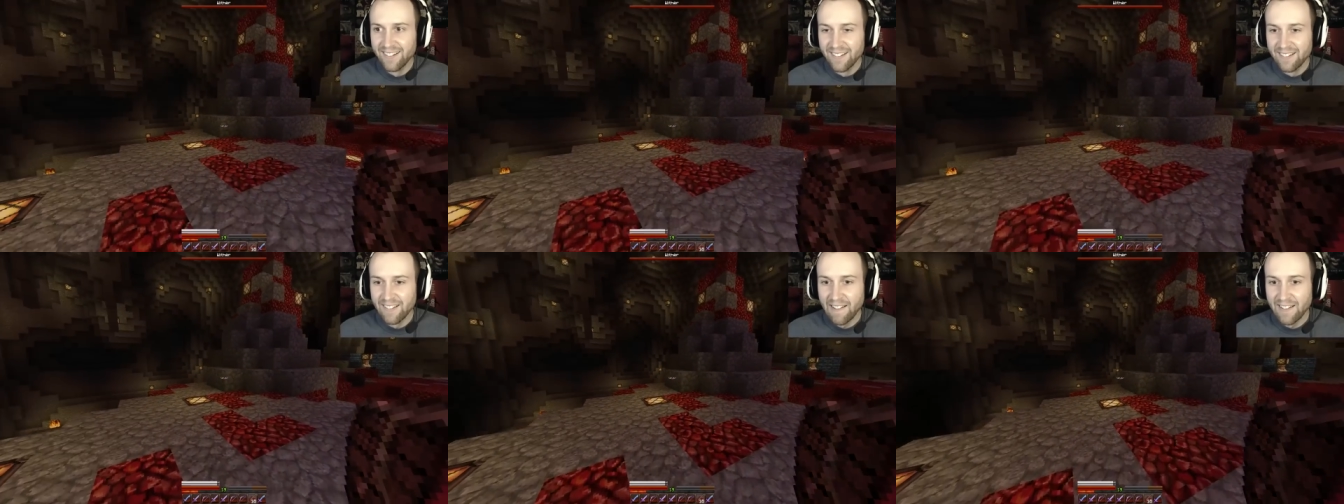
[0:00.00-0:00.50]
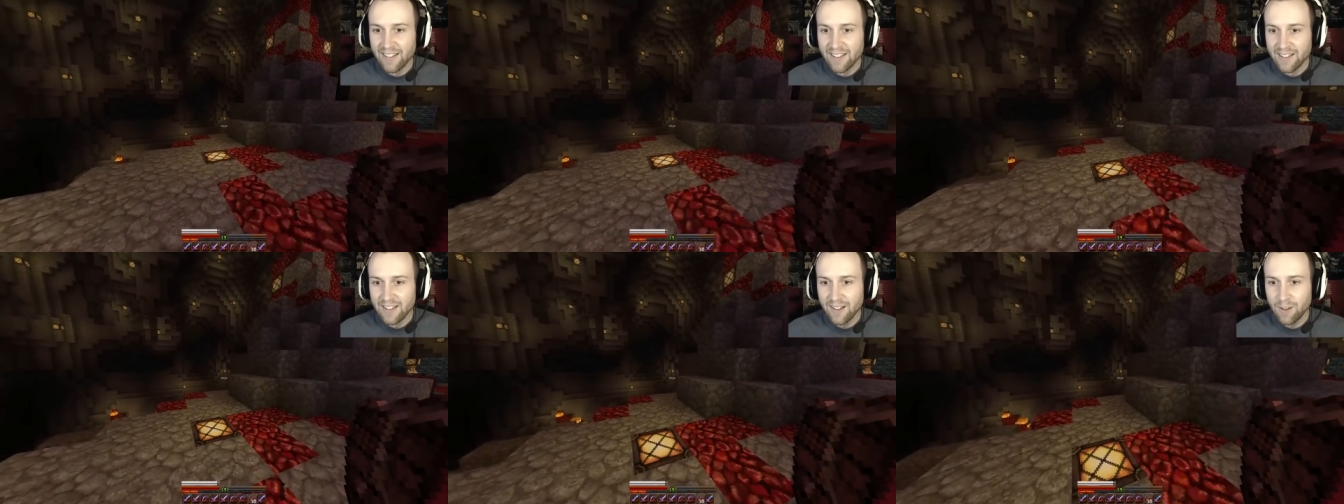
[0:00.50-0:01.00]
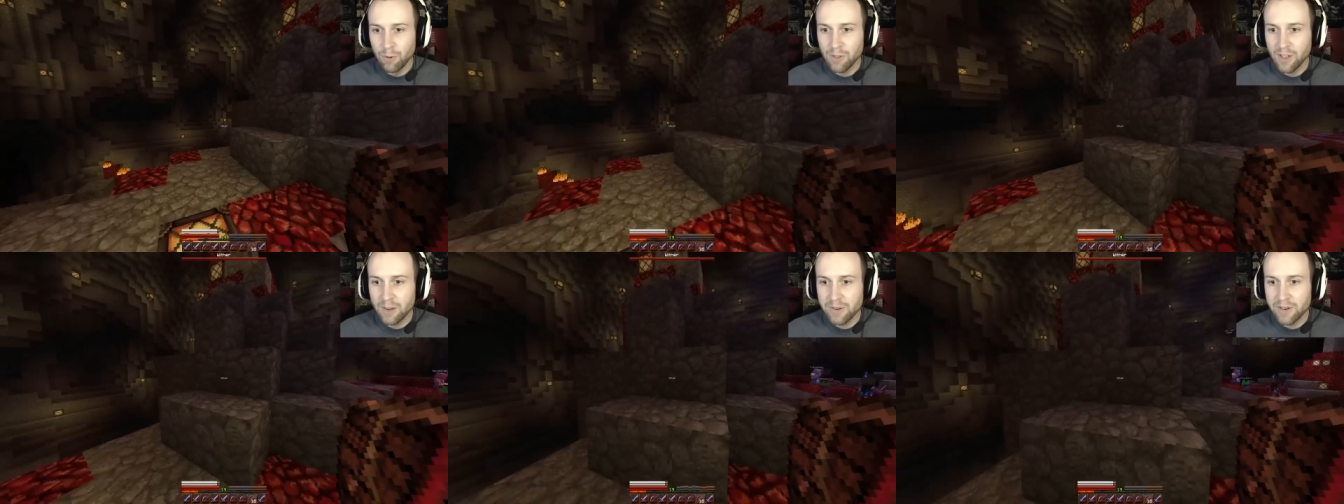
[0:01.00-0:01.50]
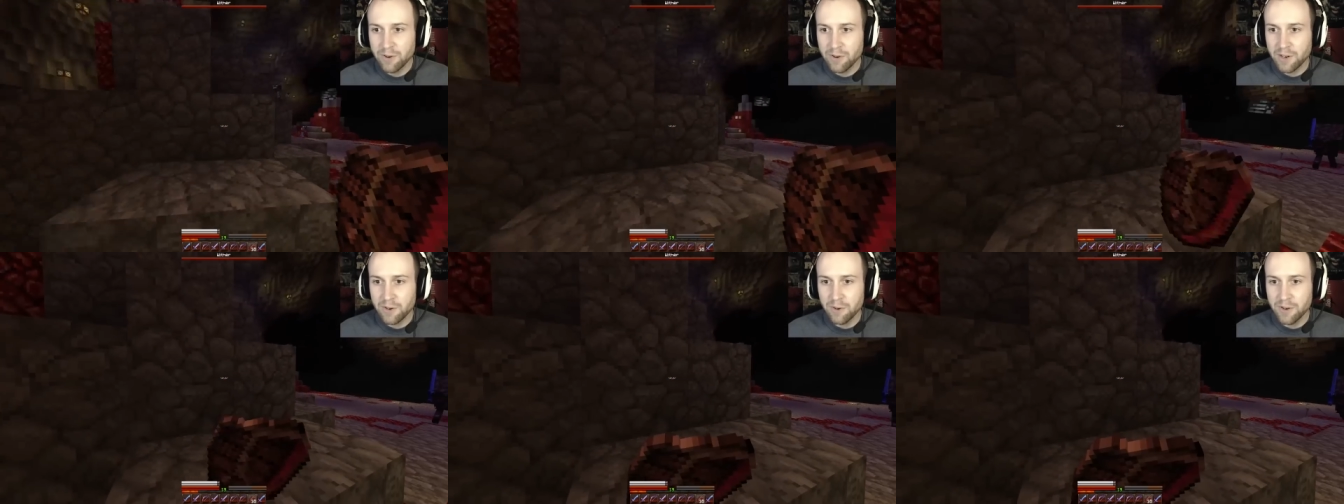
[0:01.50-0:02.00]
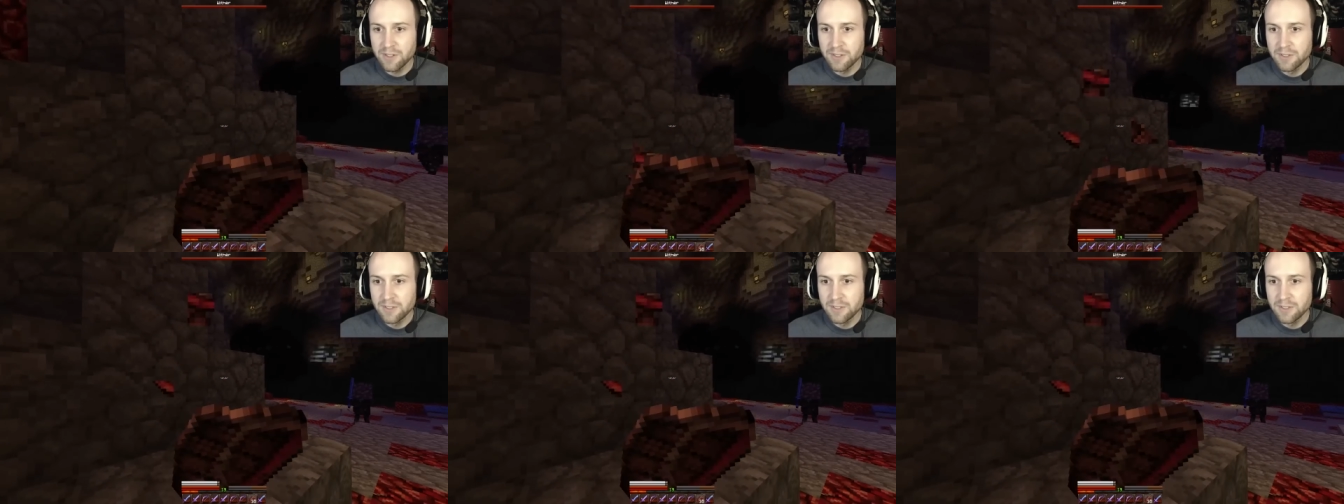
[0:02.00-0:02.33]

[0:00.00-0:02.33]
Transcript: Murder. Hold on, I'm gonna go in the corner.